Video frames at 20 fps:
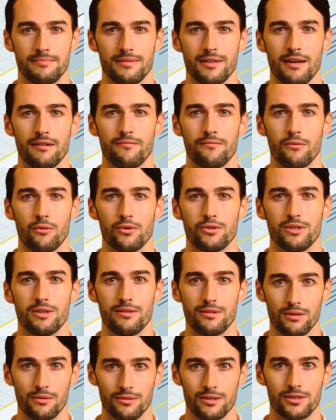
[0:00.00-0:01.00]
Enforcing
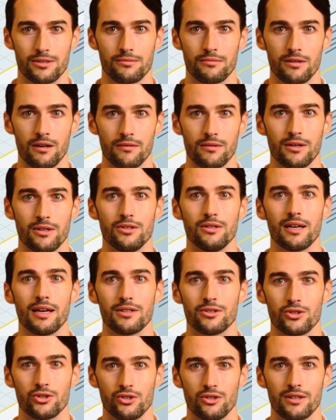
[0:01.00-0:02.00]
the least privilege
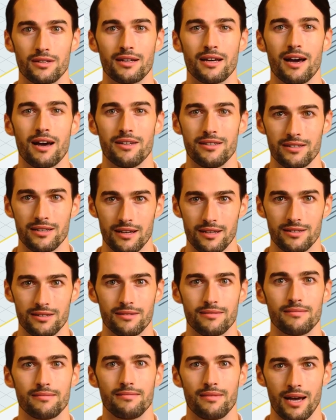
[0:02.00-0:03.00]
and strict access
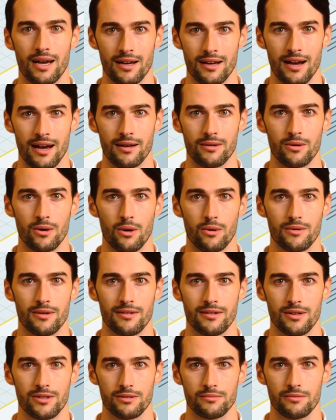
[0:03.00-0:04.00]
by allowing only
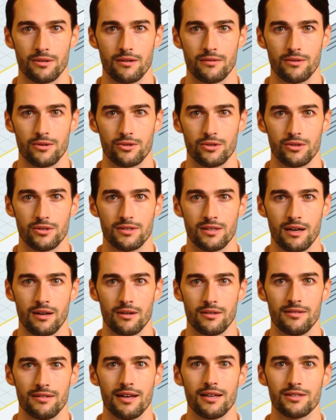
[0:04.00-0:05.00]
those privileges that are
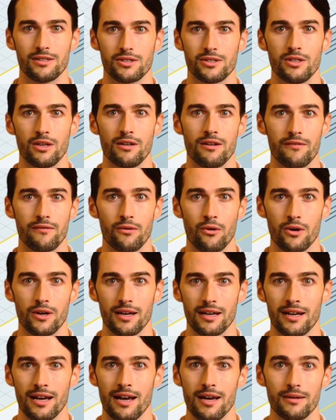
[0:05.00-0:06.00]
necessary for an
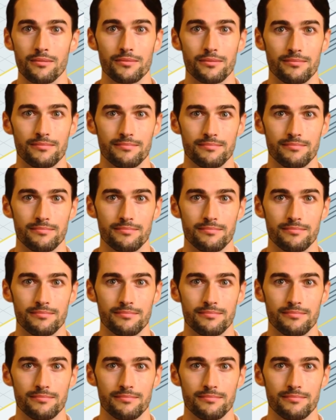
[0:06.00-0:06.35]
account.